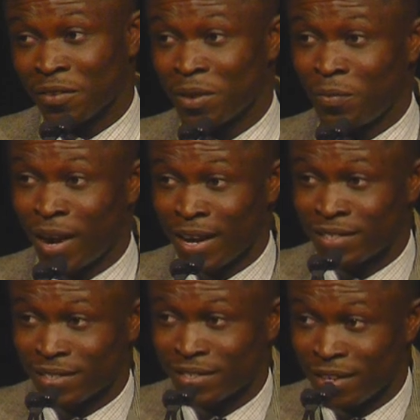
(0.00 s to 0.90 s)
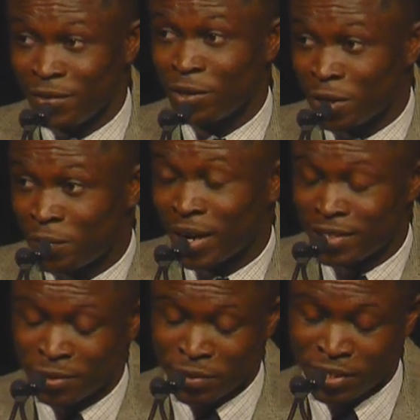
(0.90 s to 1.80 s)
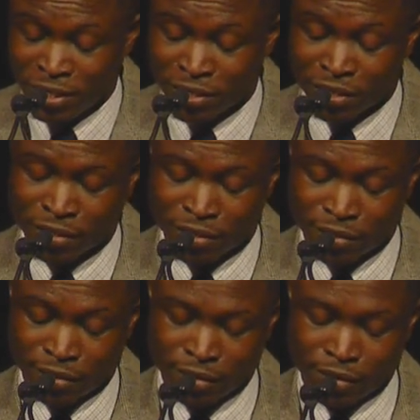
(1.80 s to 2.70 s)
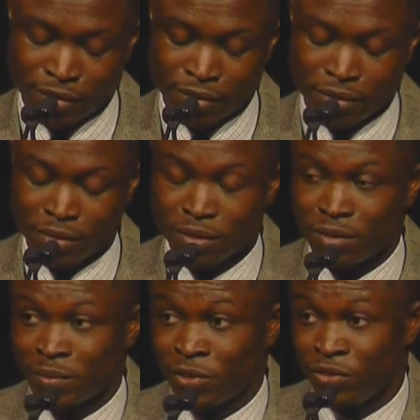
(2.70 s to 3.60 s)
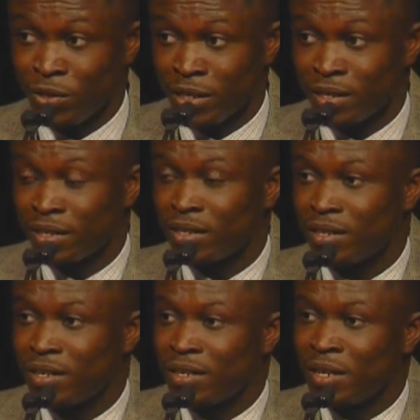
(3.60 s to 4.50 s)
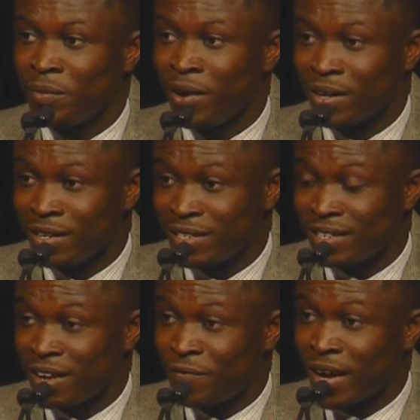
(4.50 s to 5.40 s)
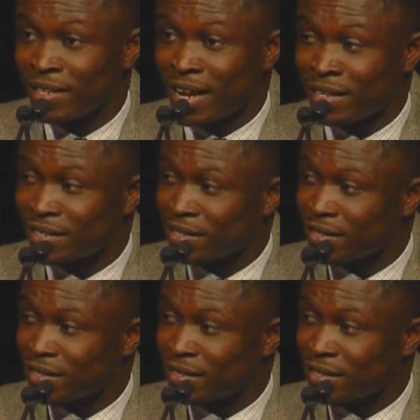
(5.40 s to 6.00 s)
the prize, even though the prize is prestigious. But truly, the miracle is in the fact that